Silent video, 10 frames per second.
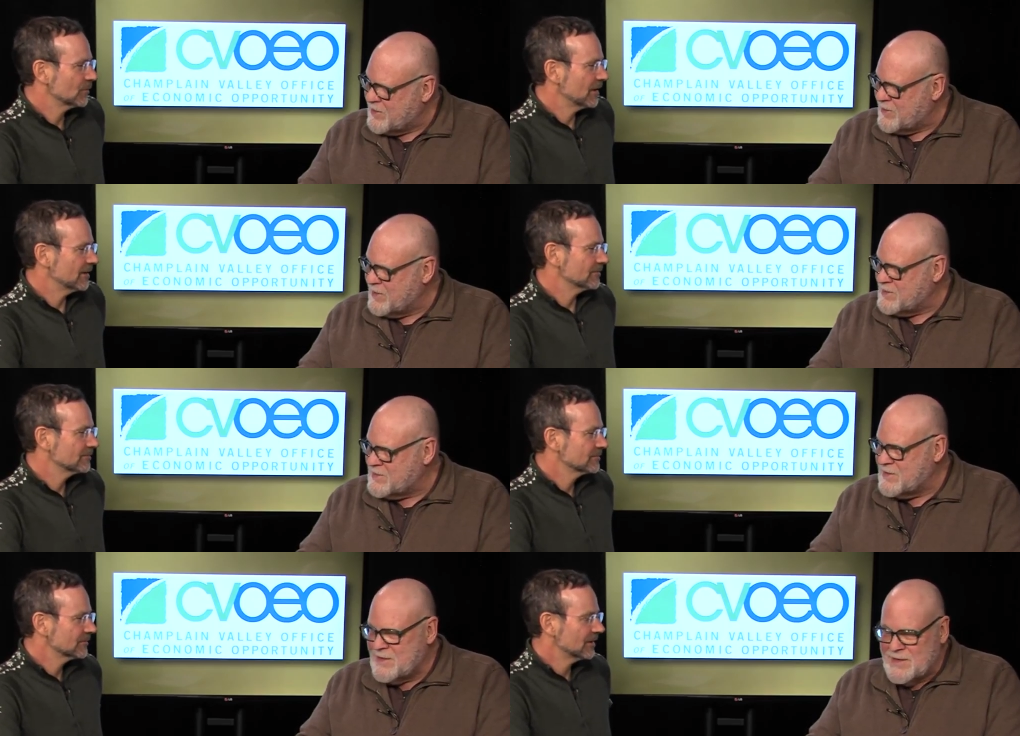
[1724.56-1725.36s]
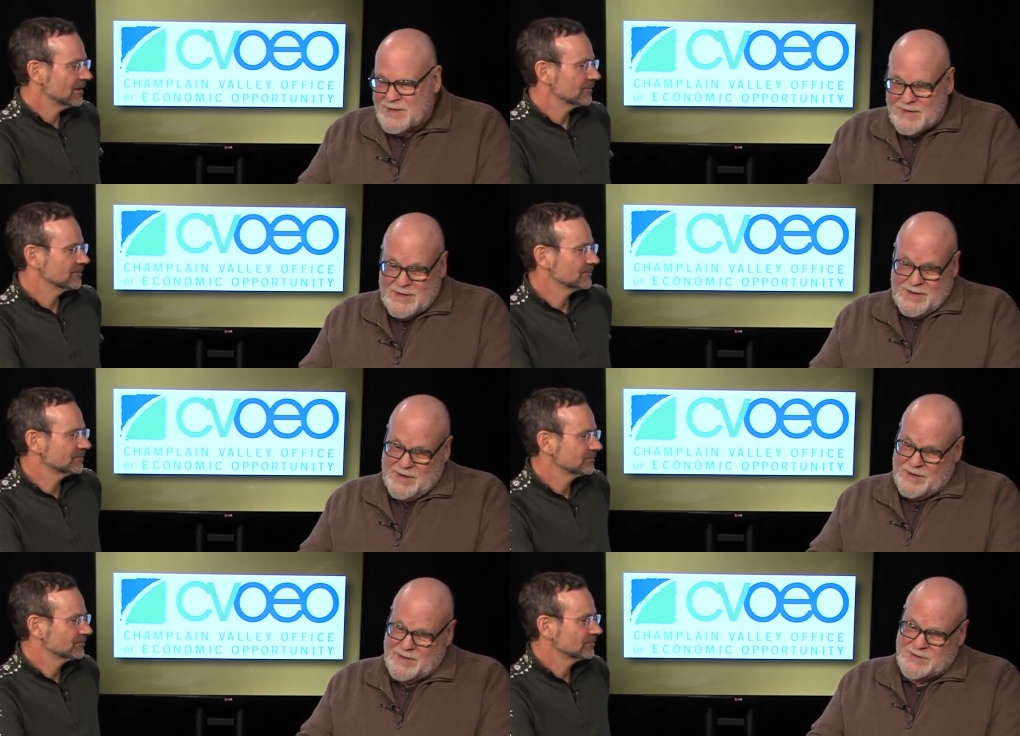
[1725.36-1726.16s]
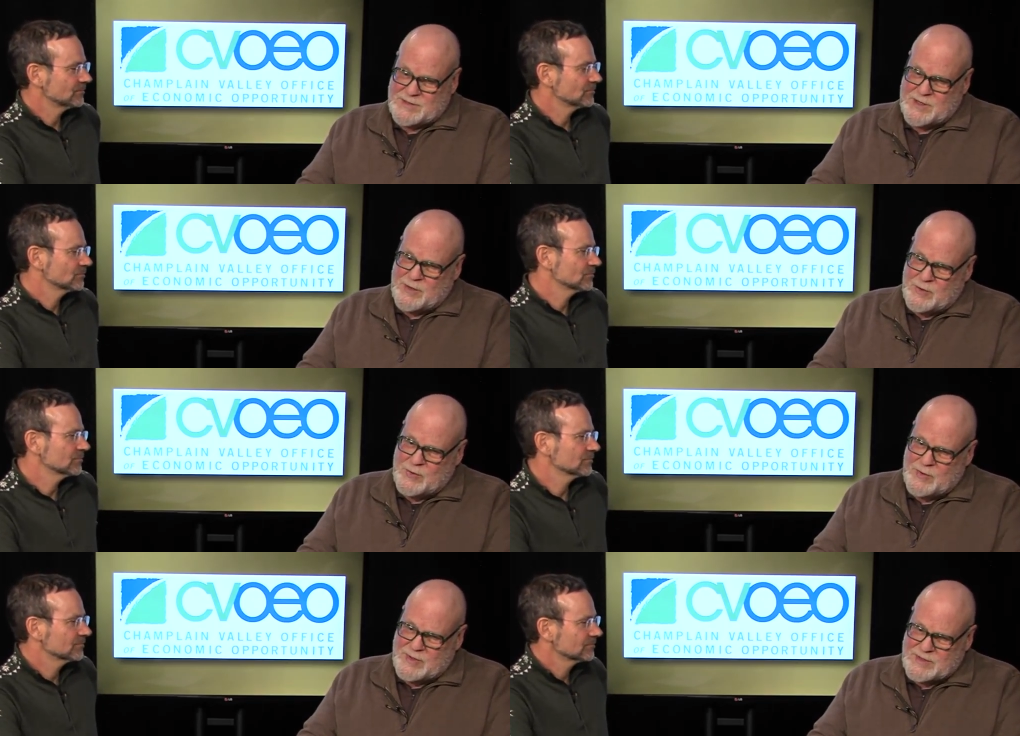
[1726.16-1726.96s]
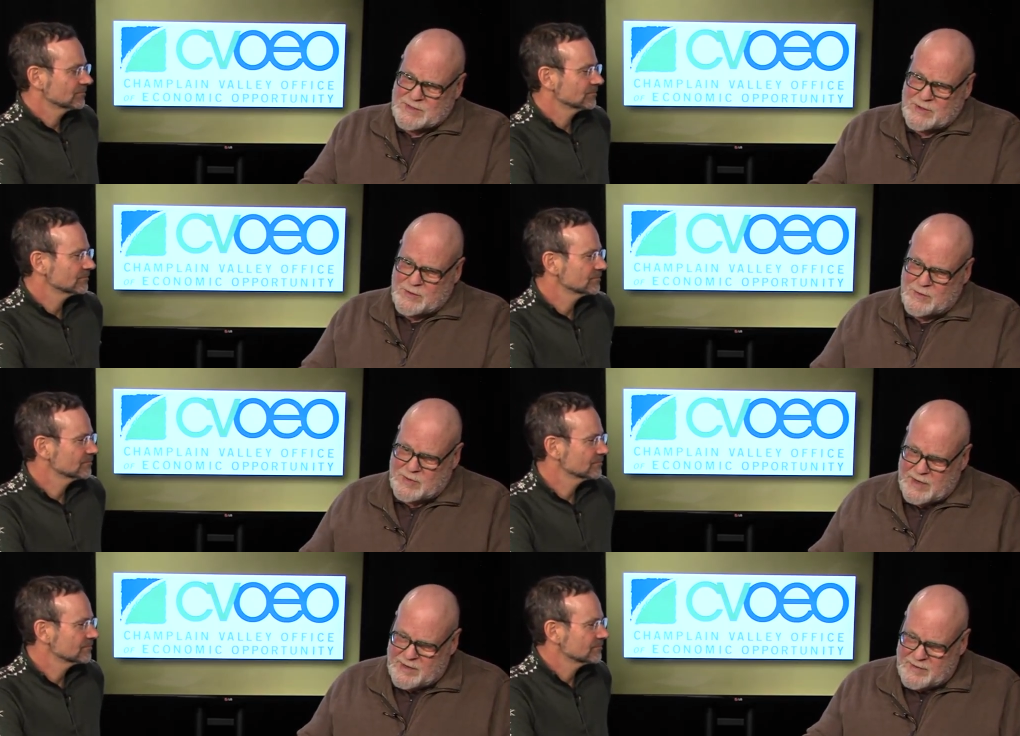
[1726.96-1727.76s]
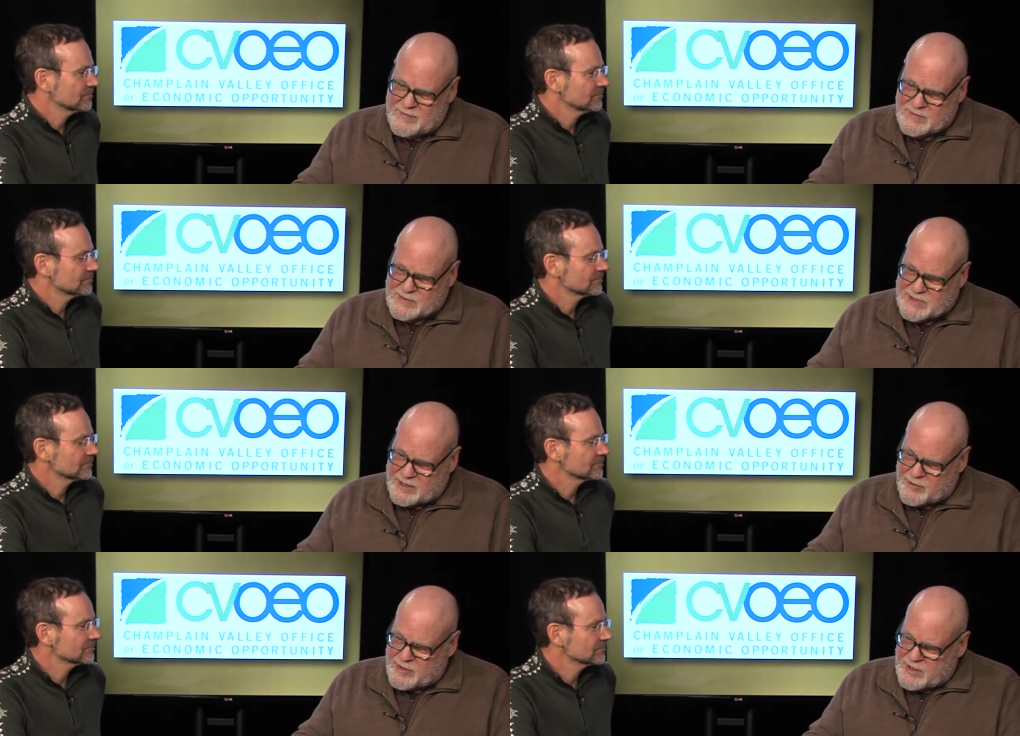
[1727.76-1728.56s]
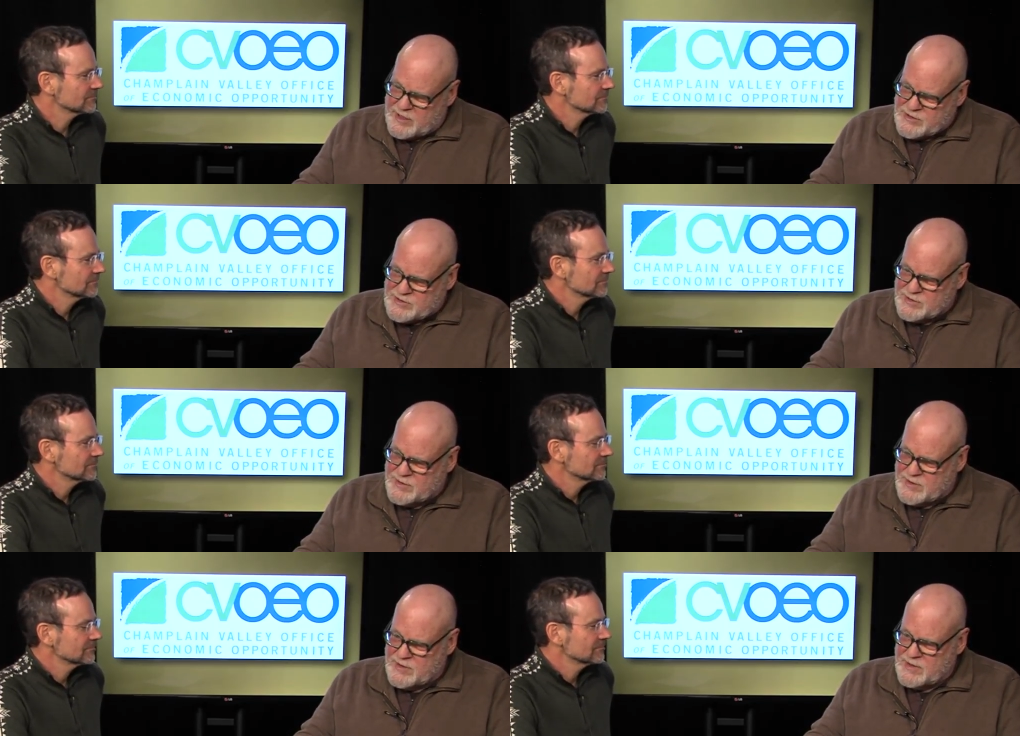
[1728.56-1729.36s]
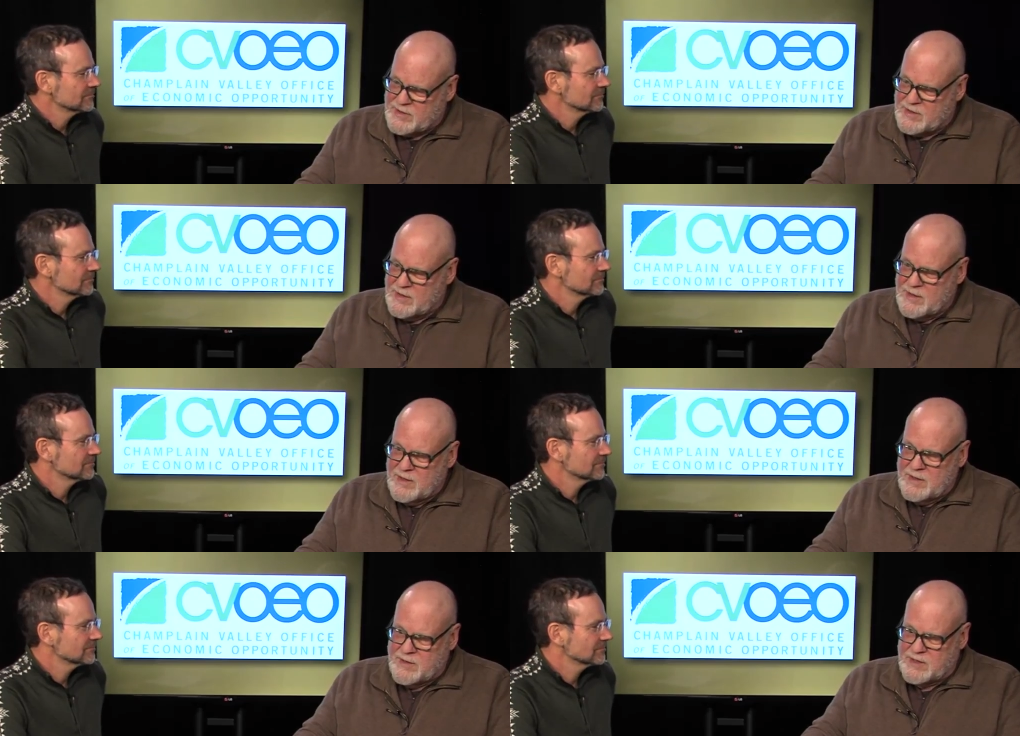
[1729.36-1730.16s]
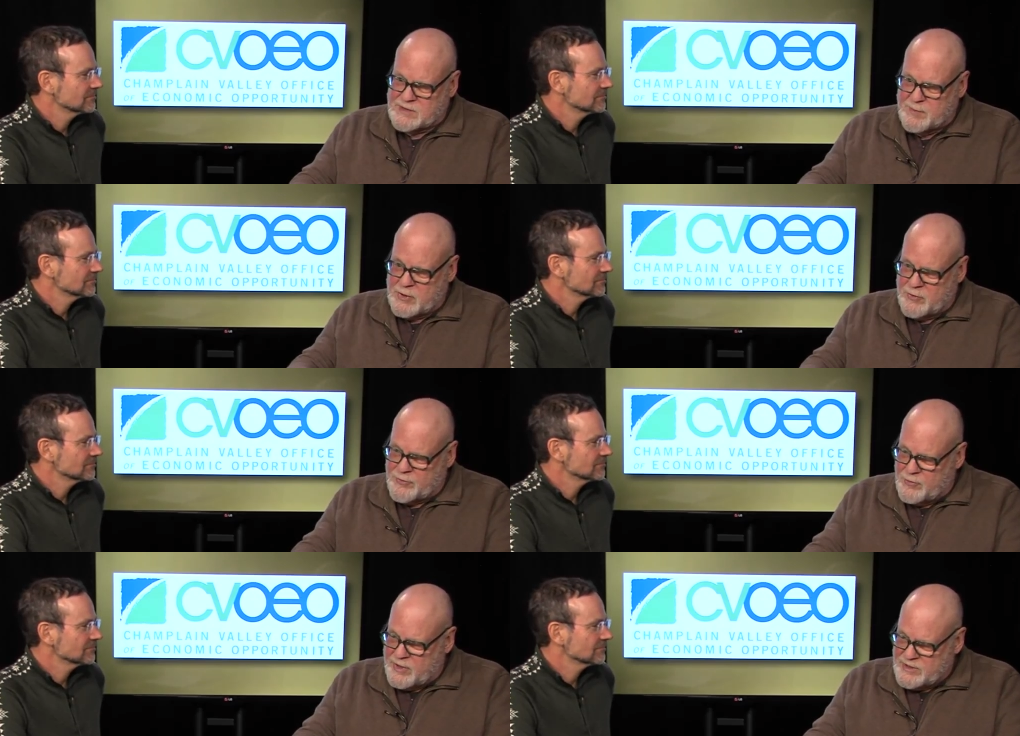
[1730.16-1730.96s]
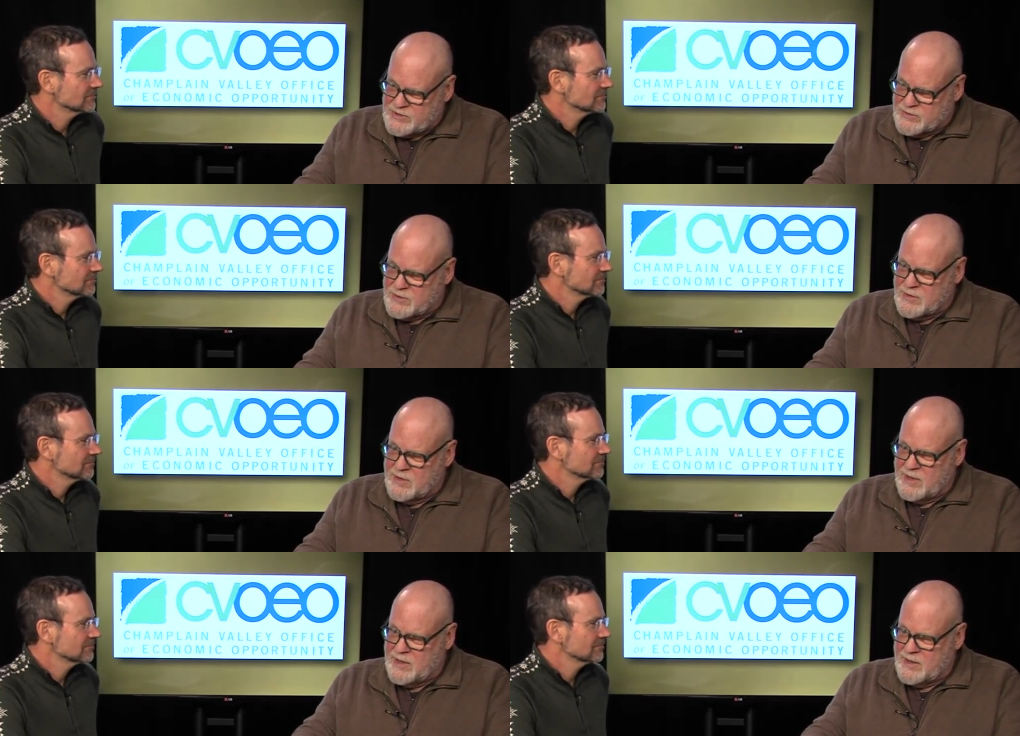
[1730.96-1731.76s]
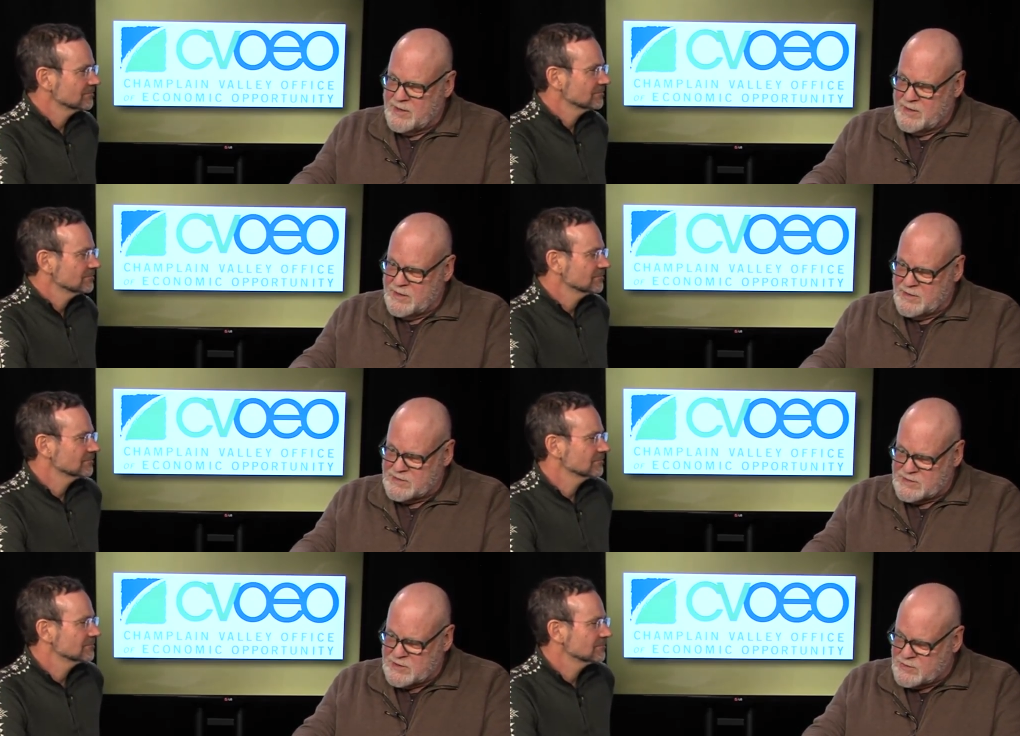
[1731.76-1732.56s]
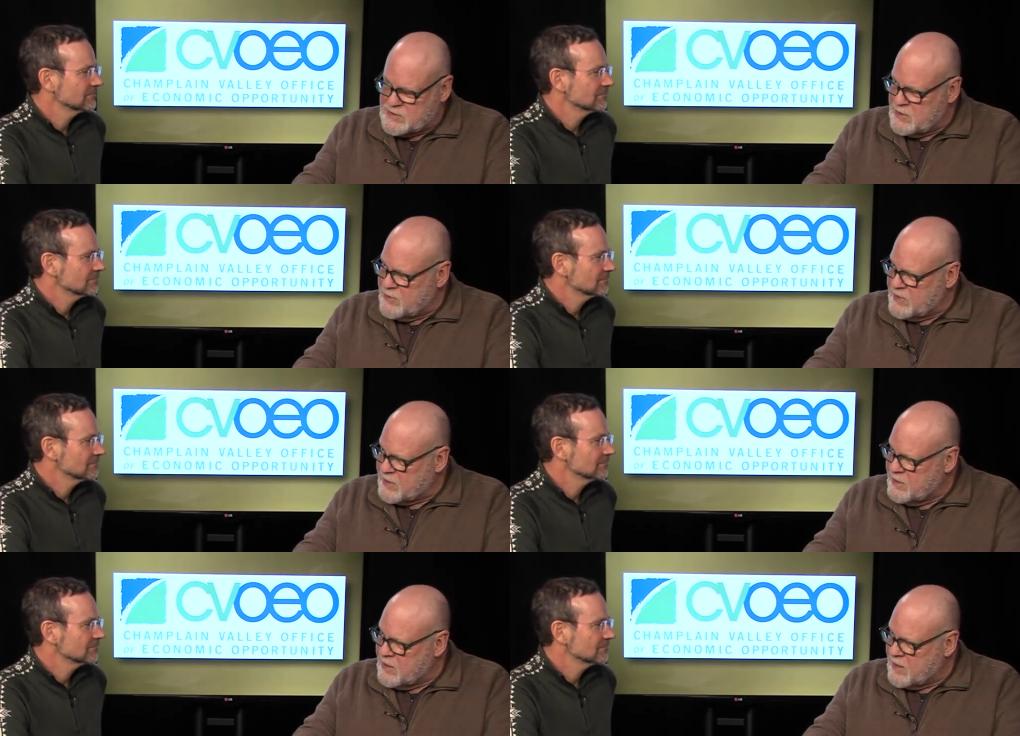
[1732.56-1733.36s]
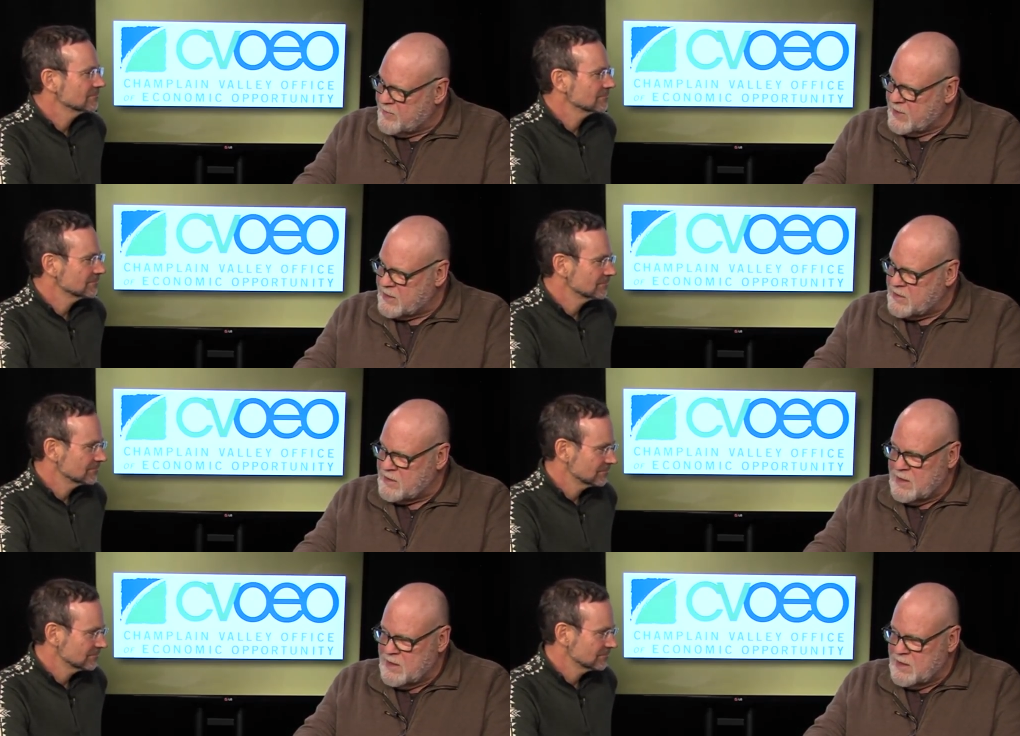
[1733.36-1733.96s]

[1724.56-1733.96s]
Speaker 1: areas. Right. And so this whole kind of segregation thing that's both racial and socioeconomic